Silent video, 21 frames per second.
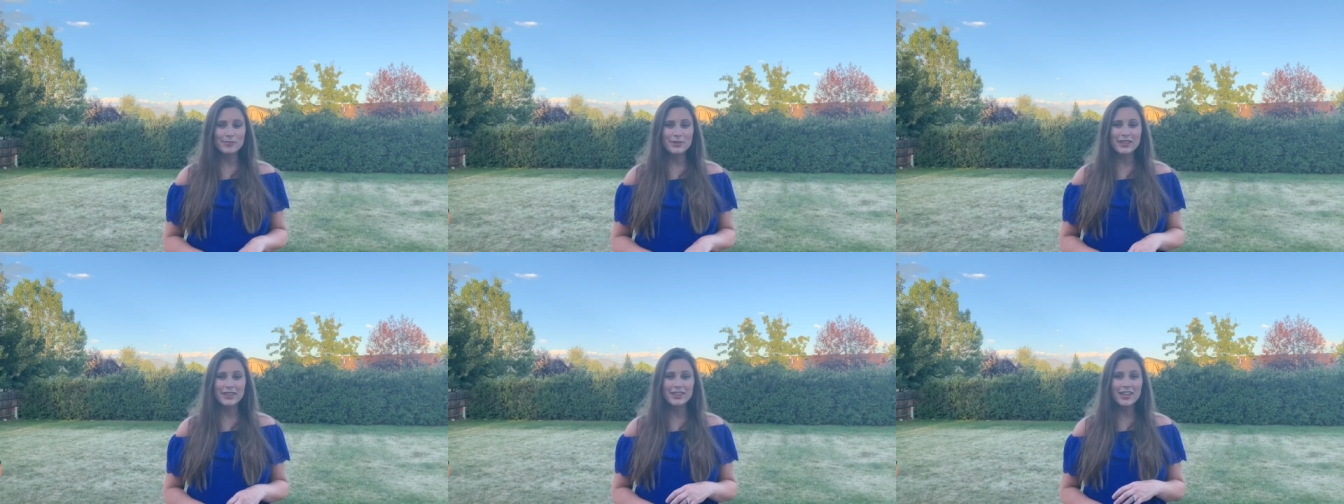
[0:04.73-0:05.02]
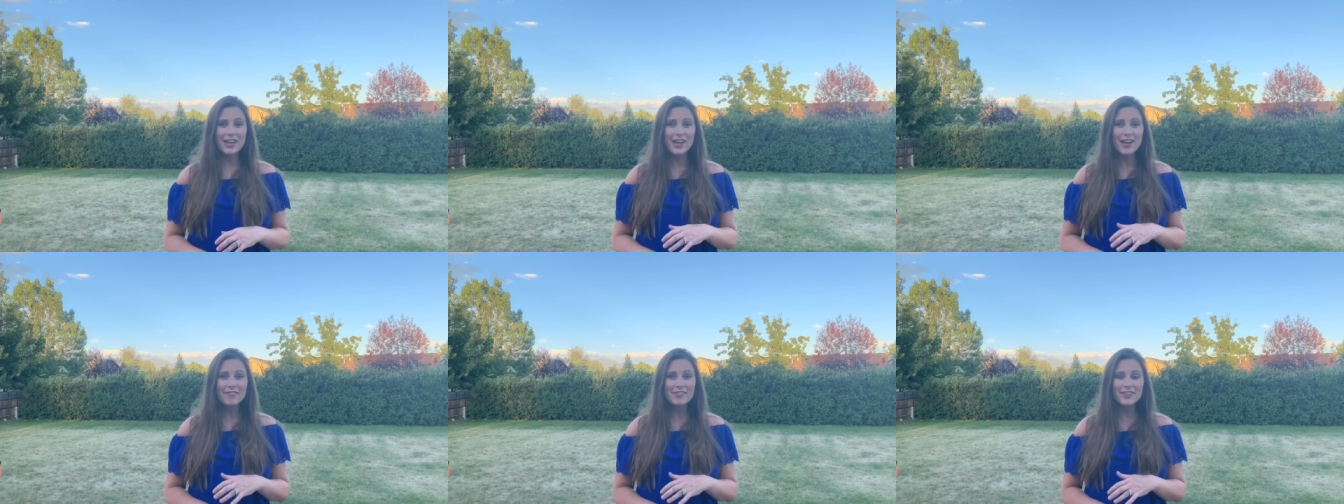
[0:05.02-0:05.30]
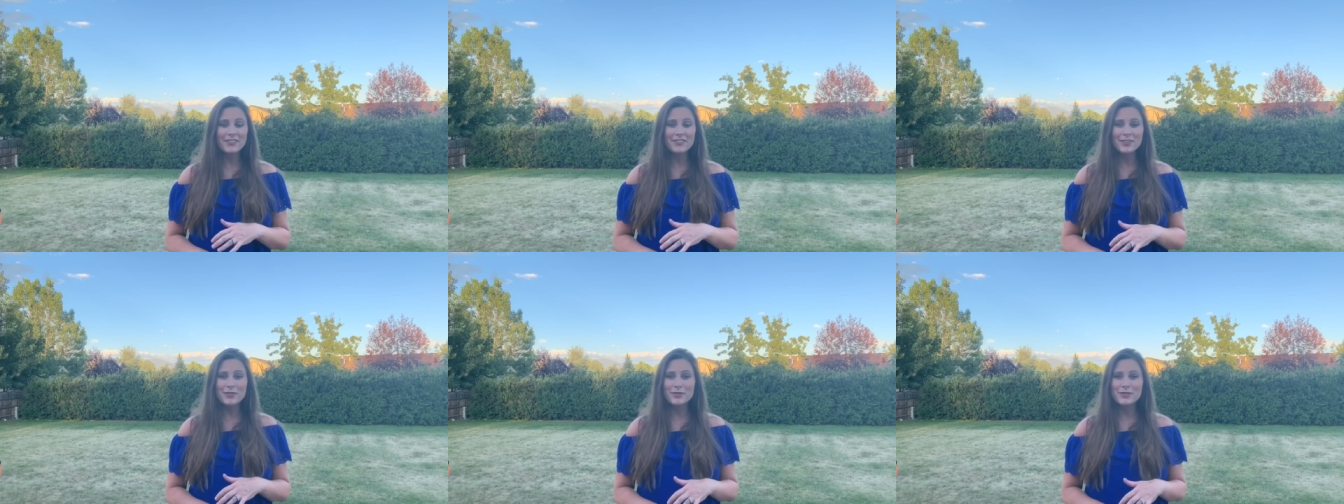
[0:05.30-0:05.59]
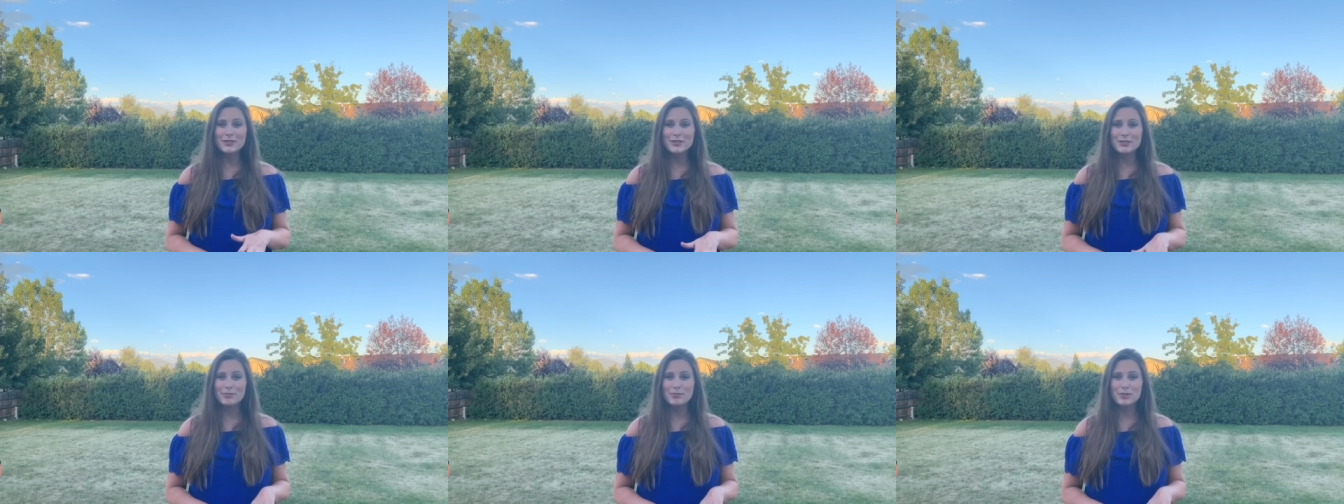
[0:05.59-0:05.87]
We'd love if you
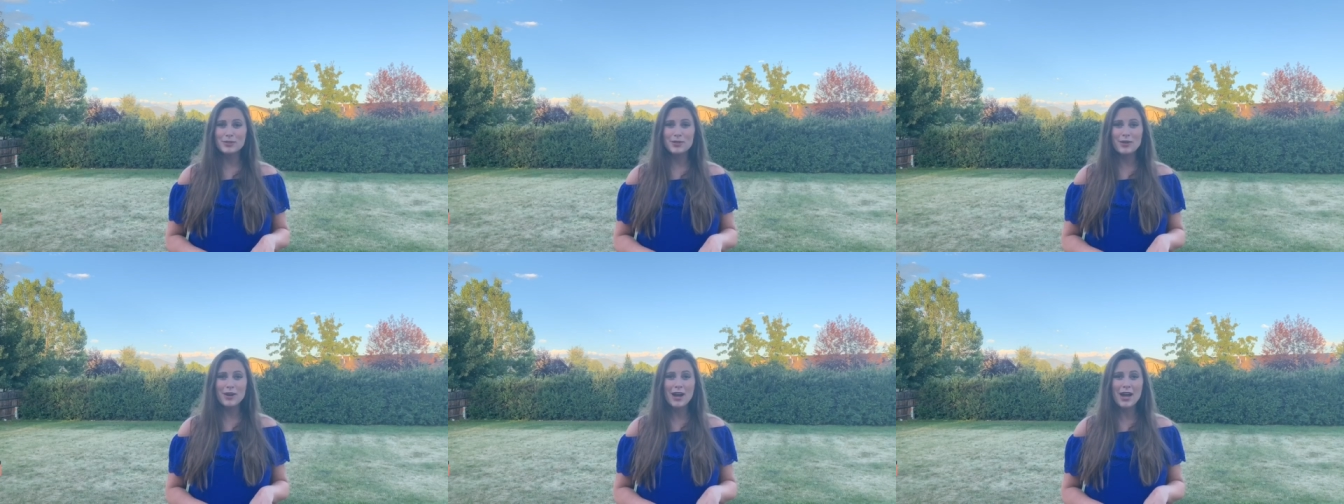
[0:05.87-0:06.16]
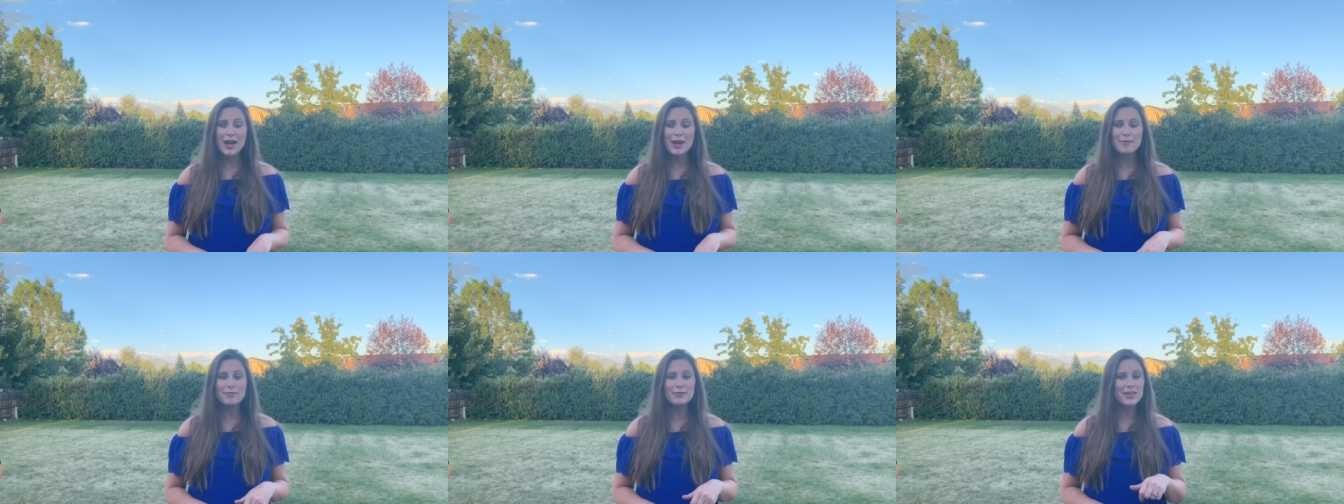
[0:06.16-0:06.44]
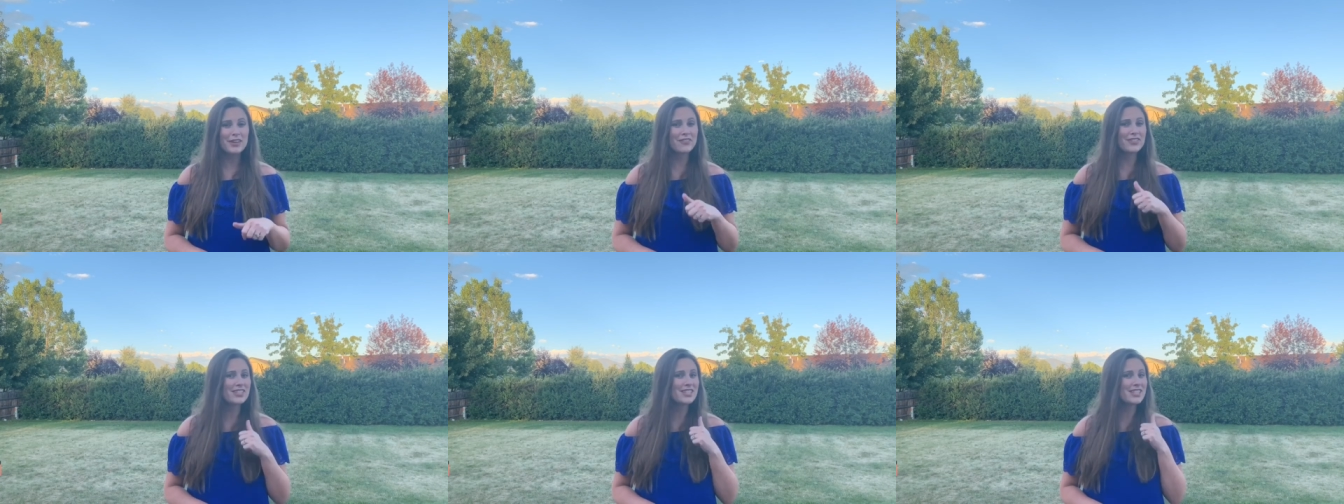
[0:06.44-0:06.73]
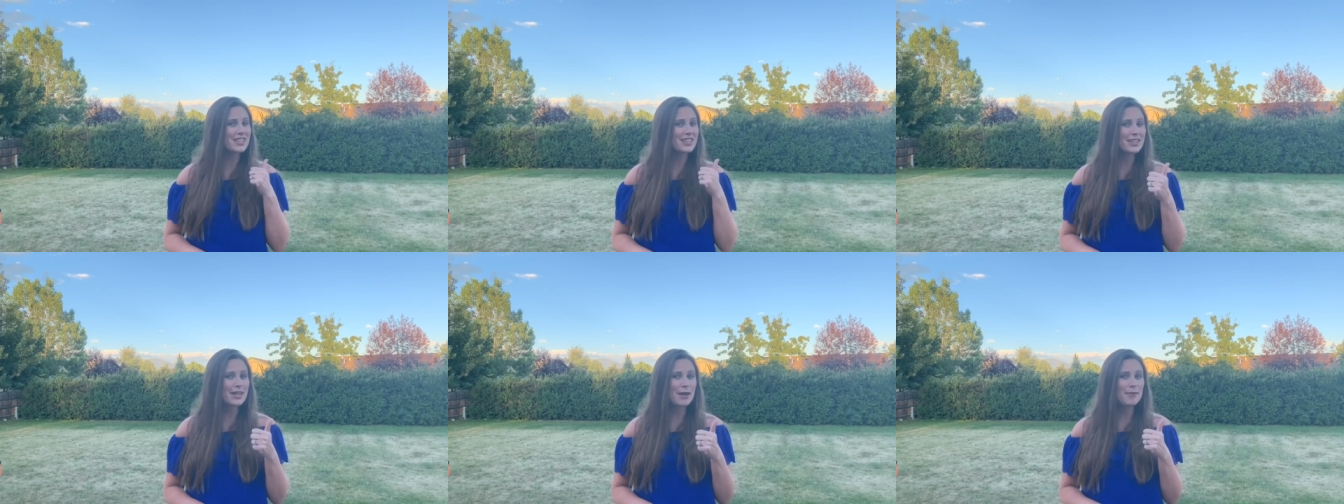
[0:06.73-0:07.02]
would subscribe, give us
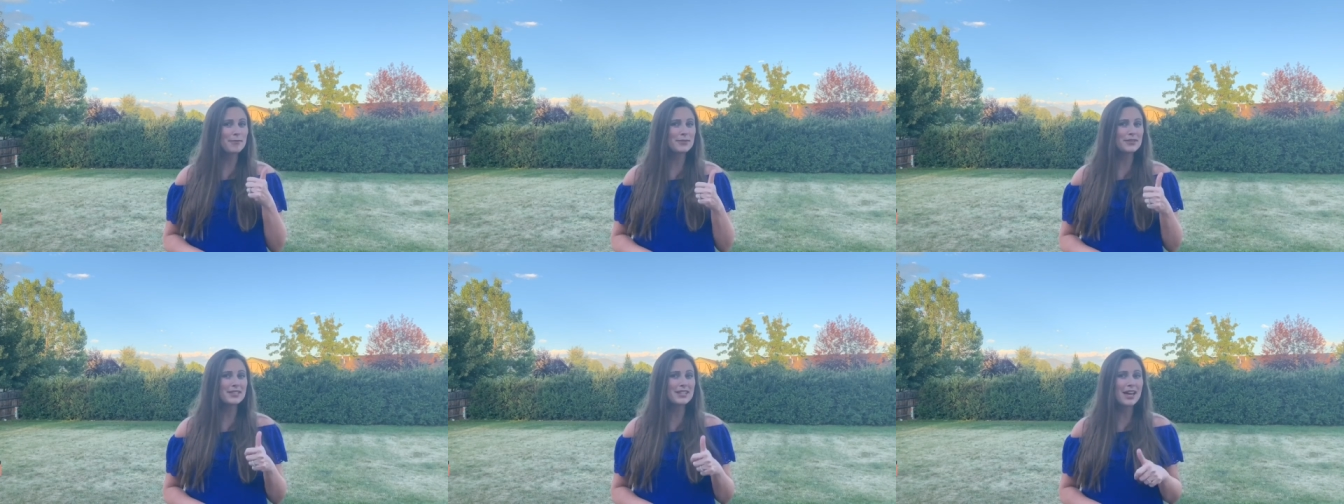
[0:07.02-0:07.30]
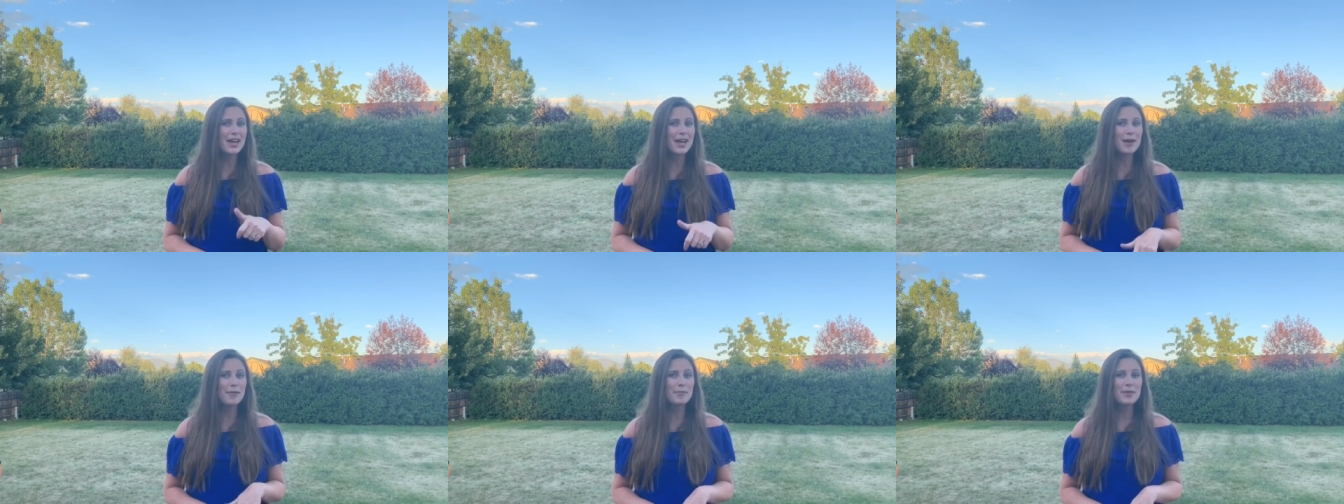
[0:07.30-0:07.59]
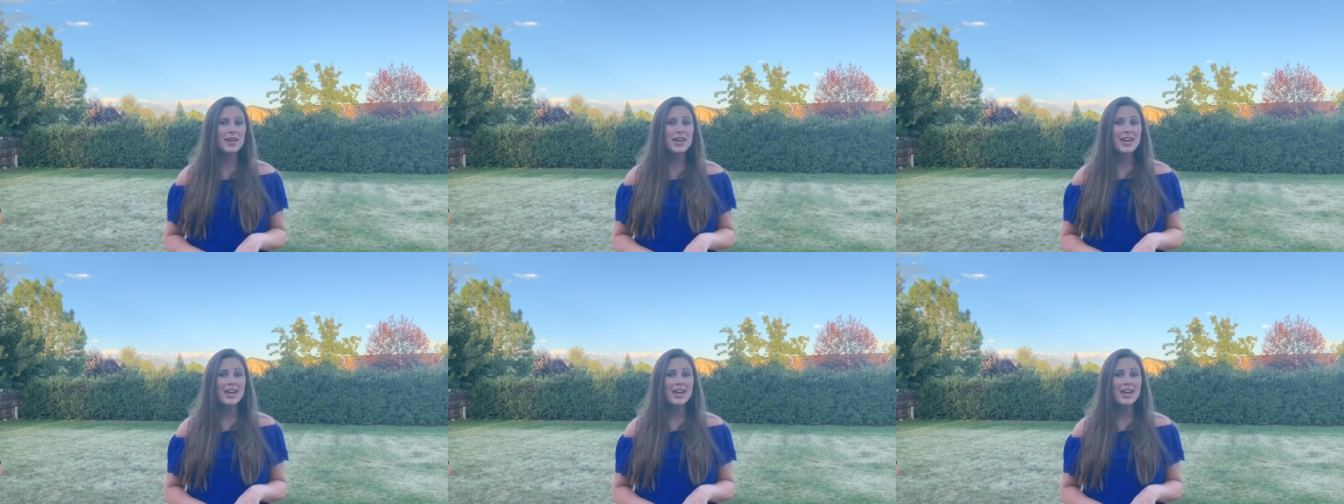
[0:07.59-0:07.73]
a thumbs up,